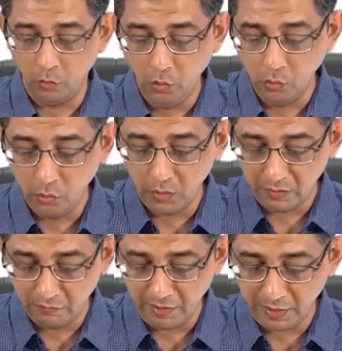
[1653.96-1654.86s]
who,
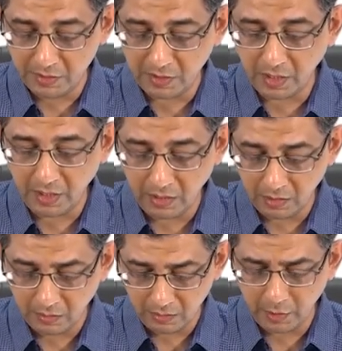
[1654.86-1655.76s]
when he's
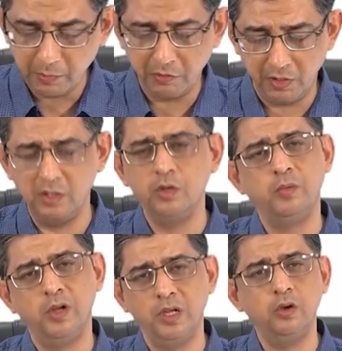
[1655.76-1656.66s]
crying, let me say in the
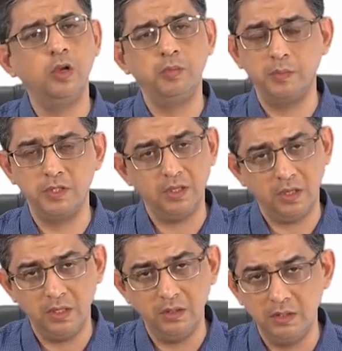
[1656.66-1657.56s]
morning, all babies
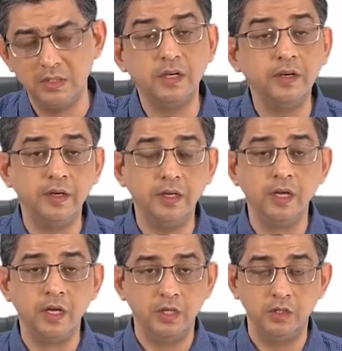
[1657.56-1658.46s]
cry, he's hungry,
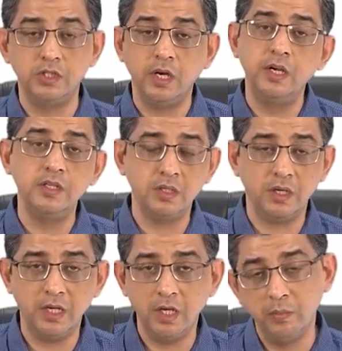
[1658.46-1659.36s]
the child is
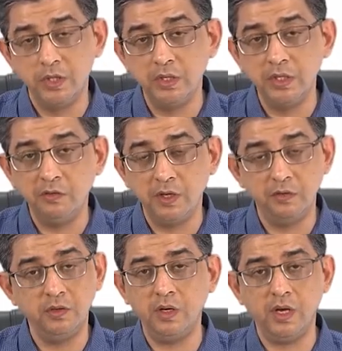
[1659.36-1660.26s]
crying and mother is saying,
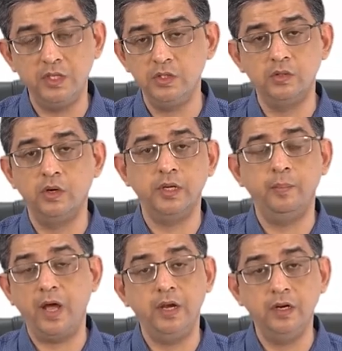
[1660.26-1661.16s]
sir, I just got a
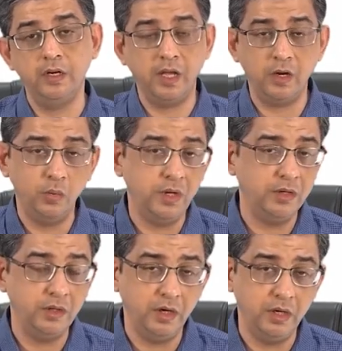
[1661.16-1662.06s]
panic attack looking
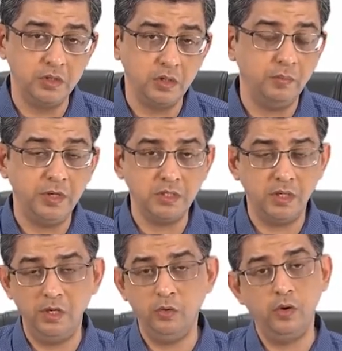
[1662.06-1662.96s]
at the condition of my
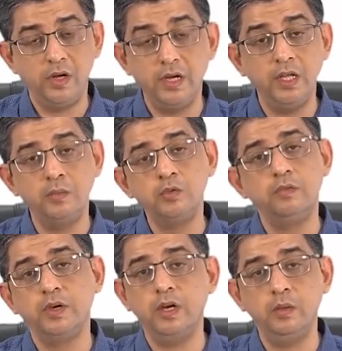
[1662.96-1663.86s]
child. Already I'm so
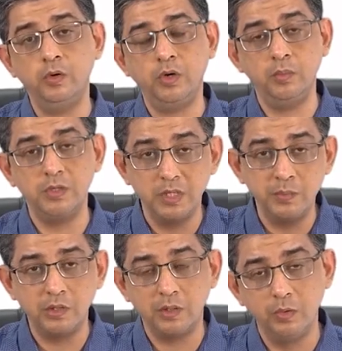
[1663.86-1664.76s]
worried about him, his
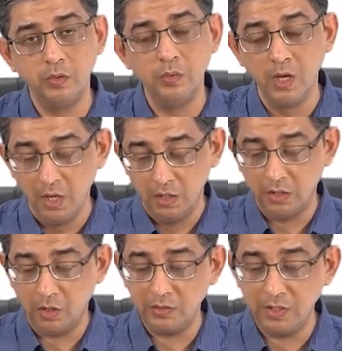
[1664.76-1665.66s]
lips are blue.
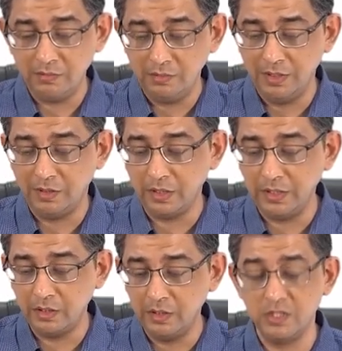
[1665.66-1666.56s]
Now they literally
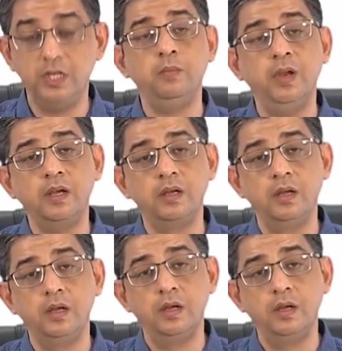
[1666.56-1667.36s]
turn jet black.